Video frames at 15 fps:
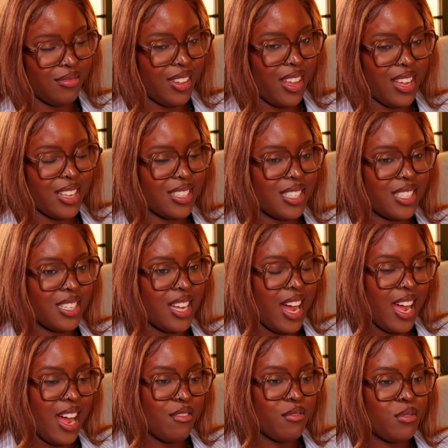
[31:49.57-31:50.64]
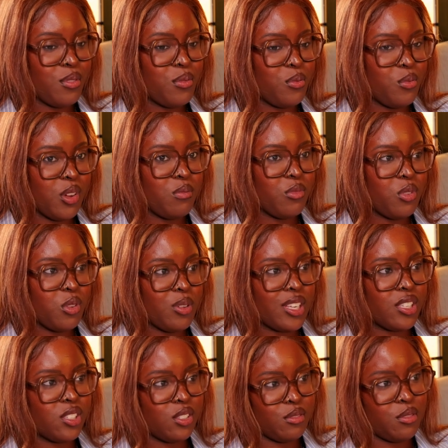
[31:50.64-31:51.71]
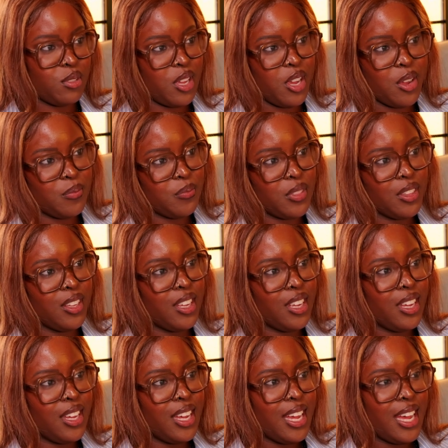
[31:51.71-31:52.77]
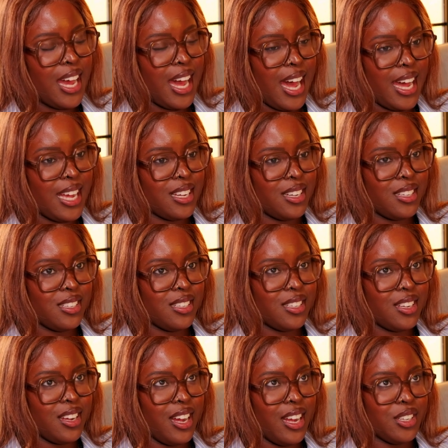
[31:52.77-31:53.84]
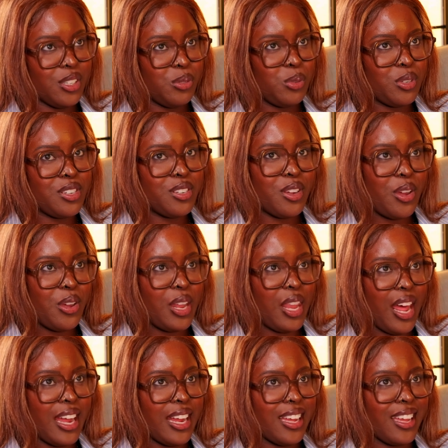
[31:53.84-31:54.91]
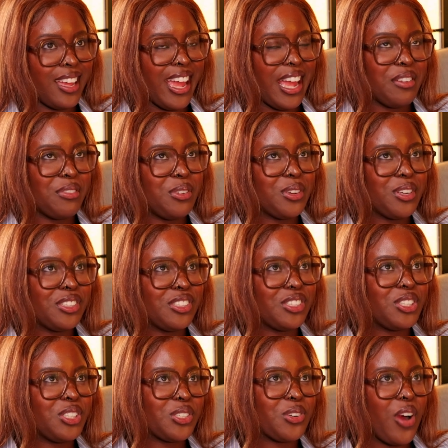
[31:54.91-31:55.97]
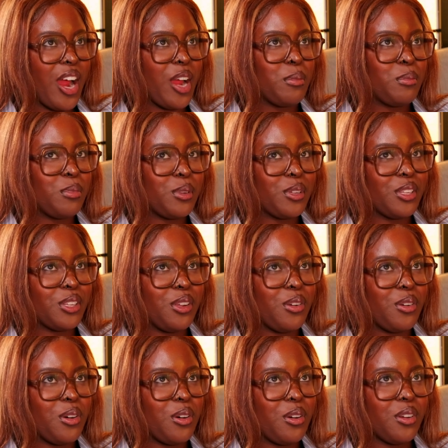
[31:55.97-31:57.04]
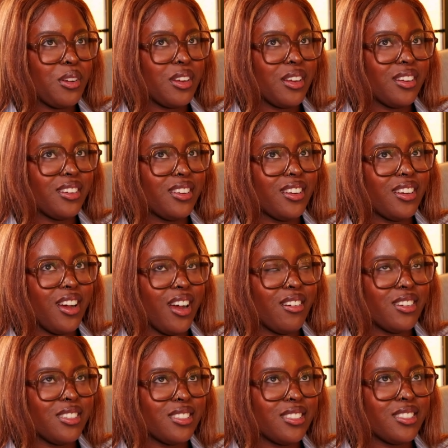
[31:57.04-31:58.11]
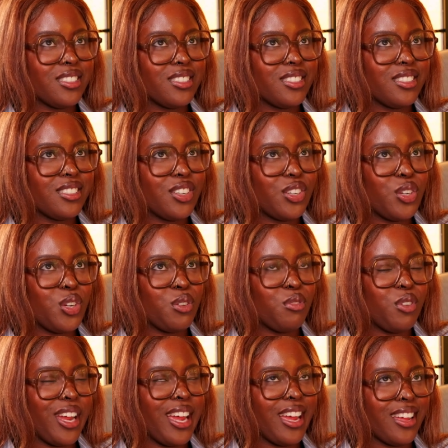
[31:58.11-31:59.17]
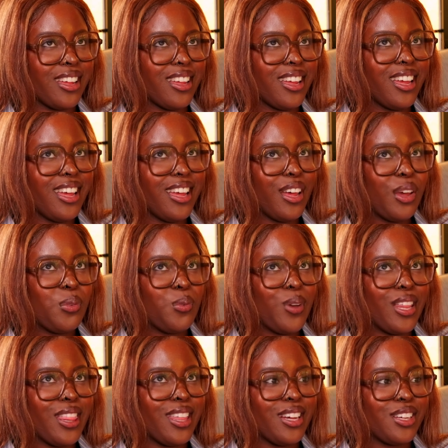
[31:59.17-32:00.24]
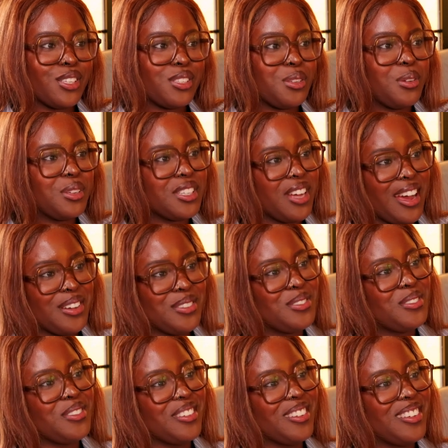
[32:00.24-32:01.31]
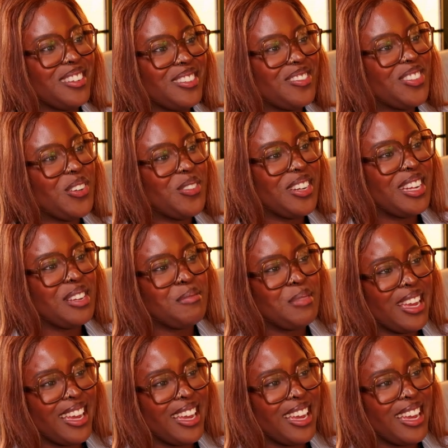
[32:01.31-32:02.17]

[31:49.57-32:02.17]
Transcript: Nice. I have one more question for you. And I just want to know, like, if you could describe your current career with a song title, what would it